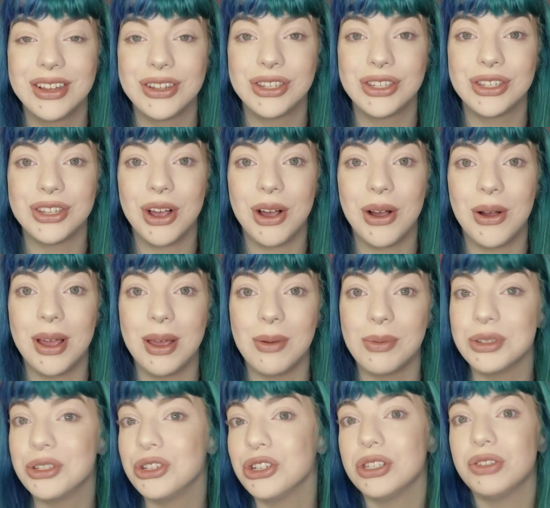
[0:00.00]
So it
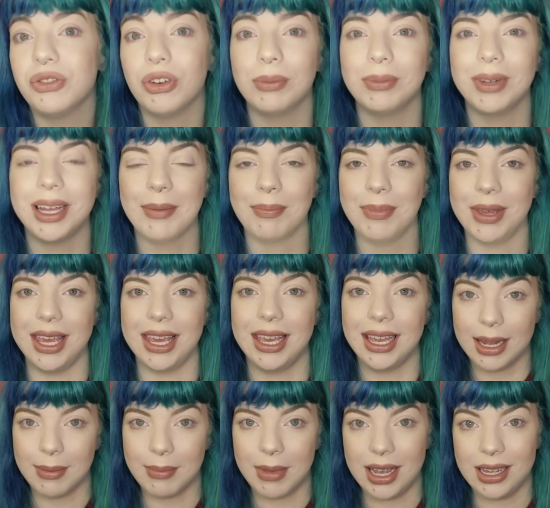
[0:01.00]
was just from like
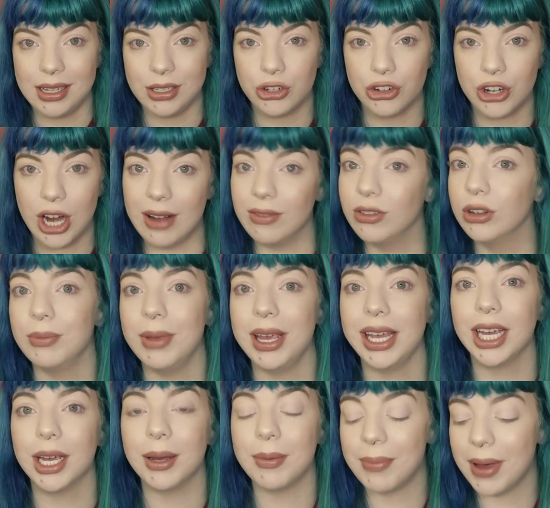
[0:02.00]
being in my travel
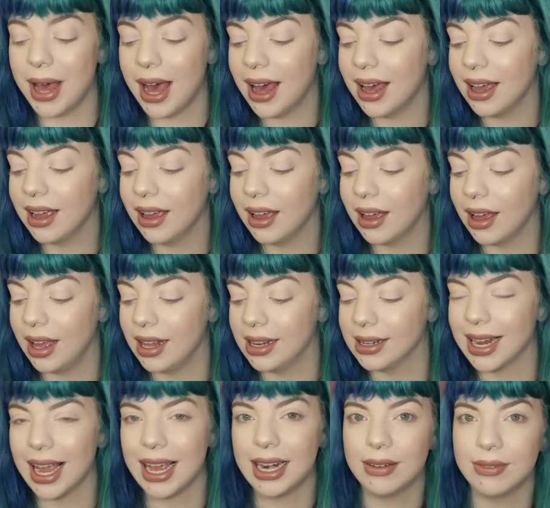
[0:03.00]
makeup bag
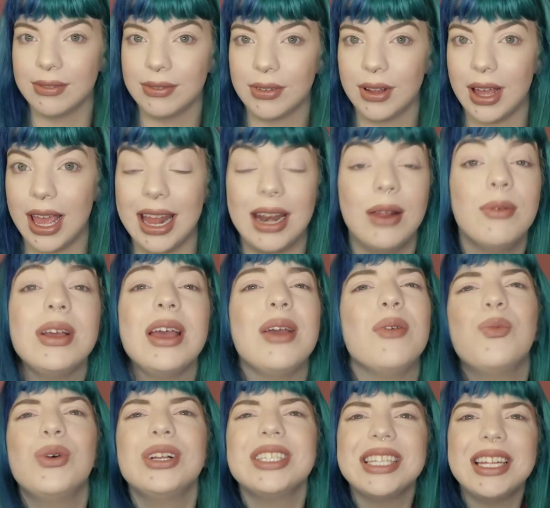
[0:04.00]
and kind of, and it,
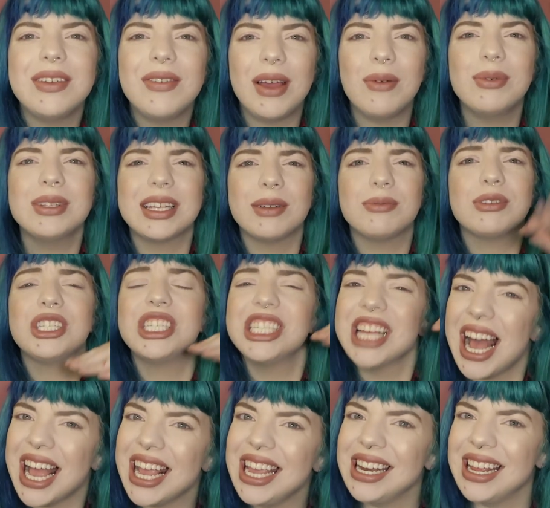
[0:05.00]
it wasn't even, it was like
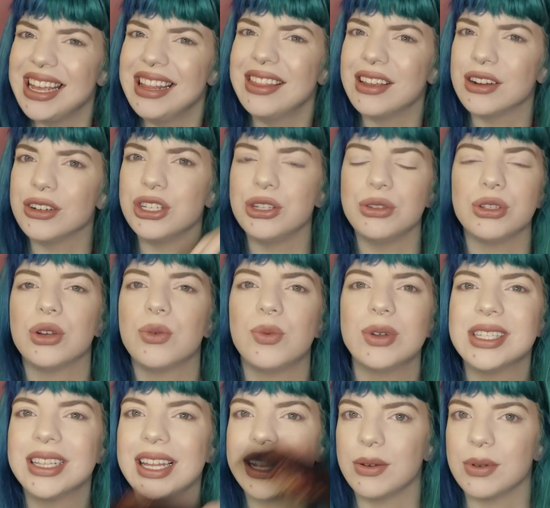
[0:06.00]
tight in there too. So it
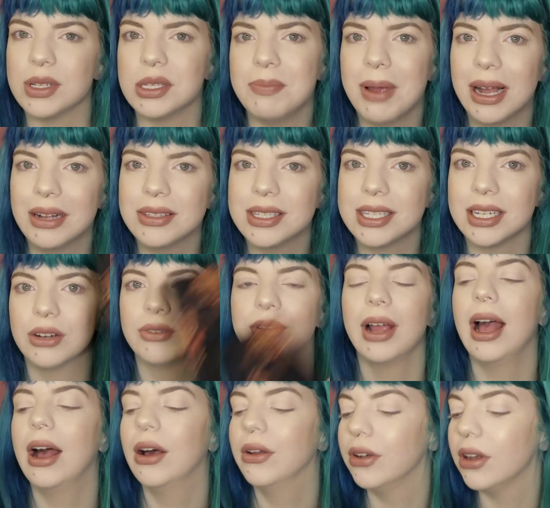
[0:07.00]
wasn't like it was bouncing
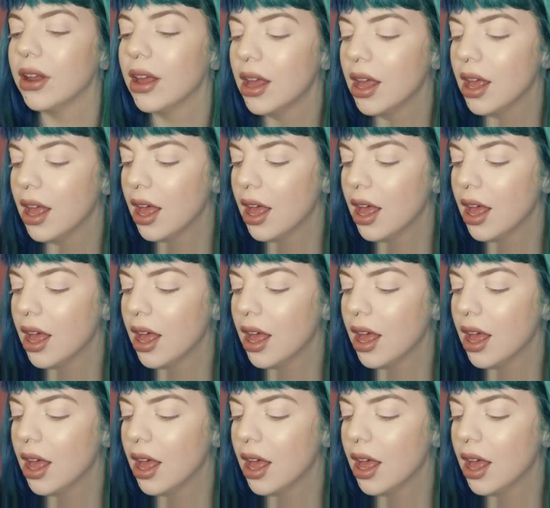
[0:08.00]
around.